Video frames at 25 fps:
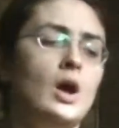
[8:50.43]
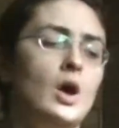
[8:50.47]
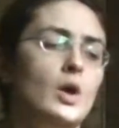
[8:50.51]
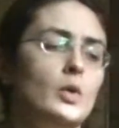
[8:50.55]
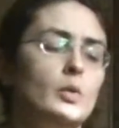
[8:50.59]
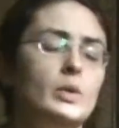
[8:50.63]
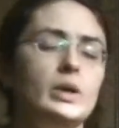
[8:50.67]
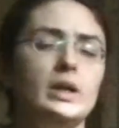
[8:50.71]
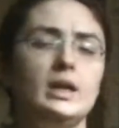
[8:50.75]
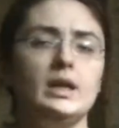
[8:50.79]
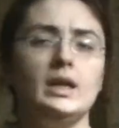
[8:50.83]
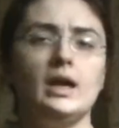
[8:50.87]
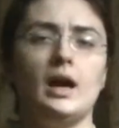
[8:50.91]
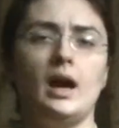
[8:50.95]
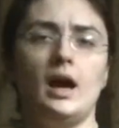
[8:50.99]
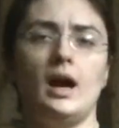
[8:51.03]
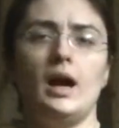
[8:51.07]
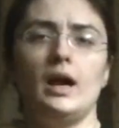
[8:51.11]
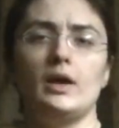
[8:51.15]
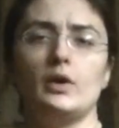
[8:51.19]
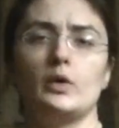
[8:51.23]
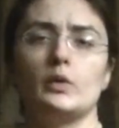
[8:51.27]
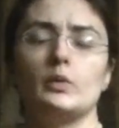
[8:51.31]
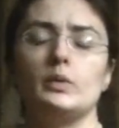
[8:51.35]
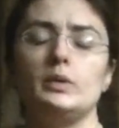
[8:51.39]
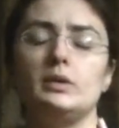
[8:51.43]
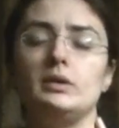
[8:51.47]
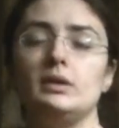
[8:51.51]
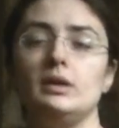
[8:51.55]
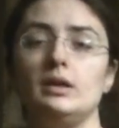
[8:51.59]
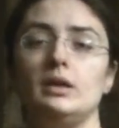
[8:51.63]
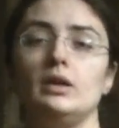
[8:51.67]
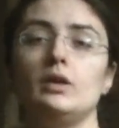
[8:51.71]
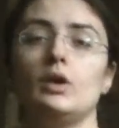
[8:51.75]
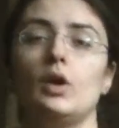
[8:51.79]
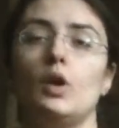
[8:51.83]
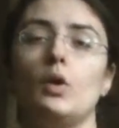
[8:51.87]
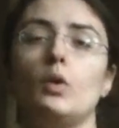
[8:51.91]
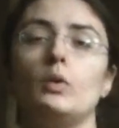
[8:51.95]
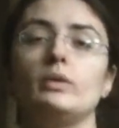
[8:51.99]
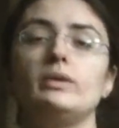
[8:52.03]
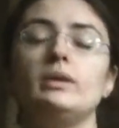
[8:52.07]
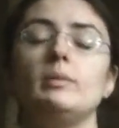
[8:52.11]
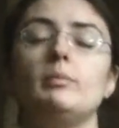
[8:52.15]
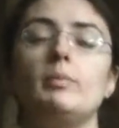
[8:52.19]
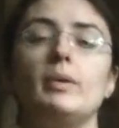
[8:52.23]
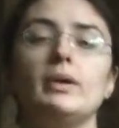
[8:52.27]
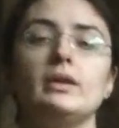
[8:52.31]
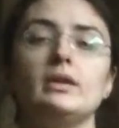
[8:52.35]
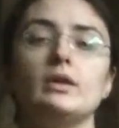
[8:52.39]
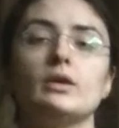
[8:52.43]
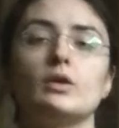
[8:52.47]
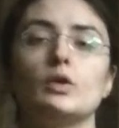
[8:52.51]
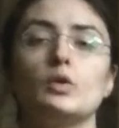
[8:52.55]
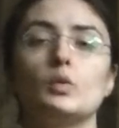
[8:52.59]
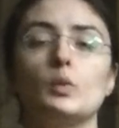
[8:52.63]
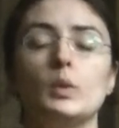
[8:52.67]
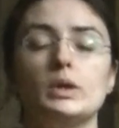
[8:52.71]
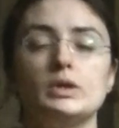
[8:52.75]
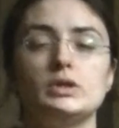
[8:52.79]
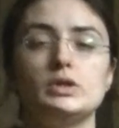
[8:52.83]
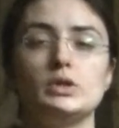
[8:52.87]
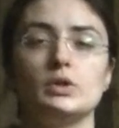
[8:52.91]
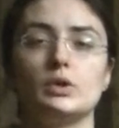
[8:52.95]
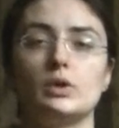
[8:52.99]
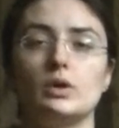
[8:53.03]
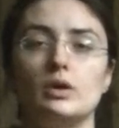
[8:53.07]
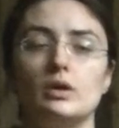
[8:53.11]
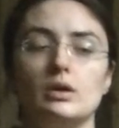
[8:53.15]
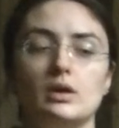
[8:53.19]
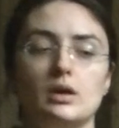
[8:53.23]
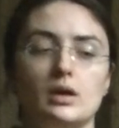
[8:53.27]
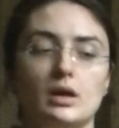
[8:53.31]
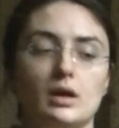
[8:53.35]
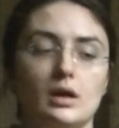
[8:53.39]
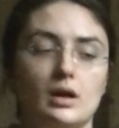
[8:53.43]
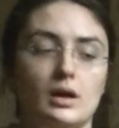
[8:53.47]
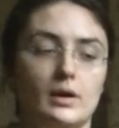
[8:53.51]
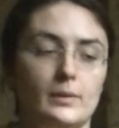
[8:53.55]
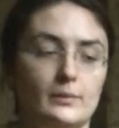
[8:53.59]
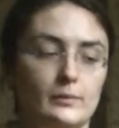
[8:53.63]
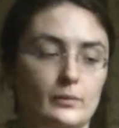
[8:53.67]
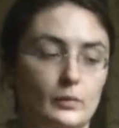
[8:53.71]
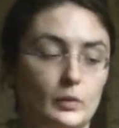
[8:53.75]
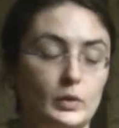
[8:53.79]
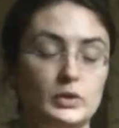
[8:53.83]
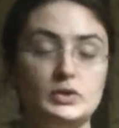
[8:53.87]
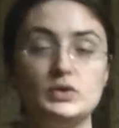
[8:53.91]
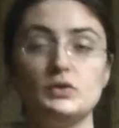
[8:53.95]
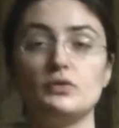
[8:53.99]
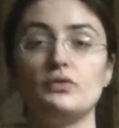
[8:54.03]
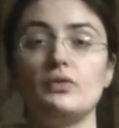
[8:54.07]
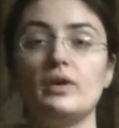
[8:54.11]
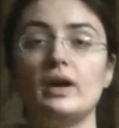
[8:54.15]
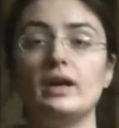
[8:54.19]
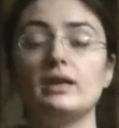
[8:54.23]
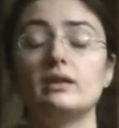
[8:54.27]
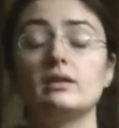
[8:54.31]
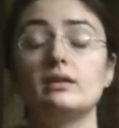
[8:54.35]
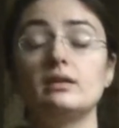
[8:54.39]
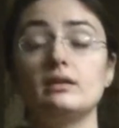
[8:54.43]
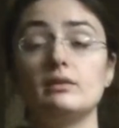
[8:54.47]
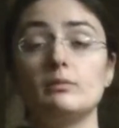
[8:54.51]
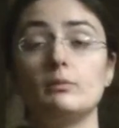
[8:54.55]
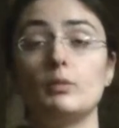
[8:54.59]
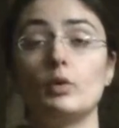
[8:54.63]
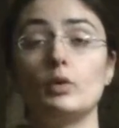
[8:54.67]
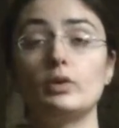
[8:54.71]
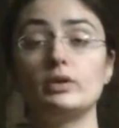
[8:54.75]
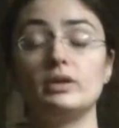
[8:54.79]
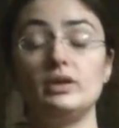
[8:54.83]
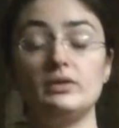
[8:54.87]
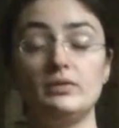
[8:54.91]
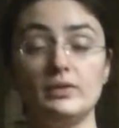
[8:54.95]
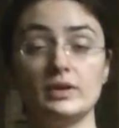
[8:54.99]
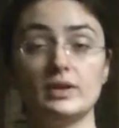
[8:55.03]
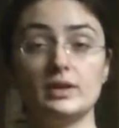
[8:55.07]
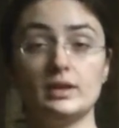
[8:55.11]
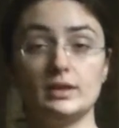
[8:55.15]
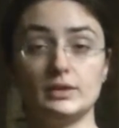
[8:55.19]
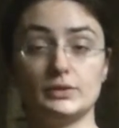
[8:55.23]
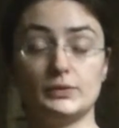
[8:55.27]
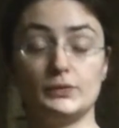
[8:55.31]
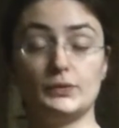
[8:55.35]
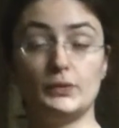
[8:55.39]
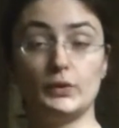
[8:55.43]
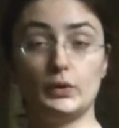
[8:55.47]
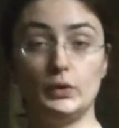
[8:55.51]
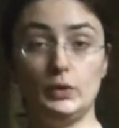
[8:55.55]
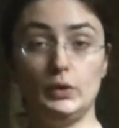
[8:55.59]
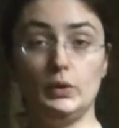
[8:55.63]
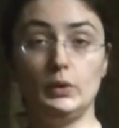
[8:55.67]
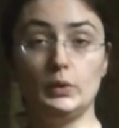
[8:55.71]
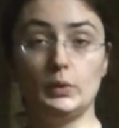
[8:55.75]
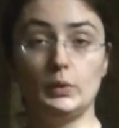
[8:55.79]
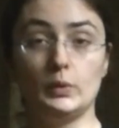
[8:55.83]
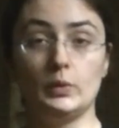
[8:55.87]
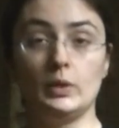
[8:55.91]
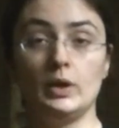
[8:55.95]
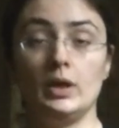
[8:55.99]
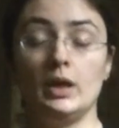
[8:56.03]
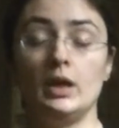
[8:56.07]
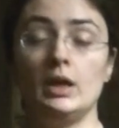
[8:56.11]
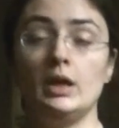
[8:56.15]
really high or really low, depending on what you find more difficult for you,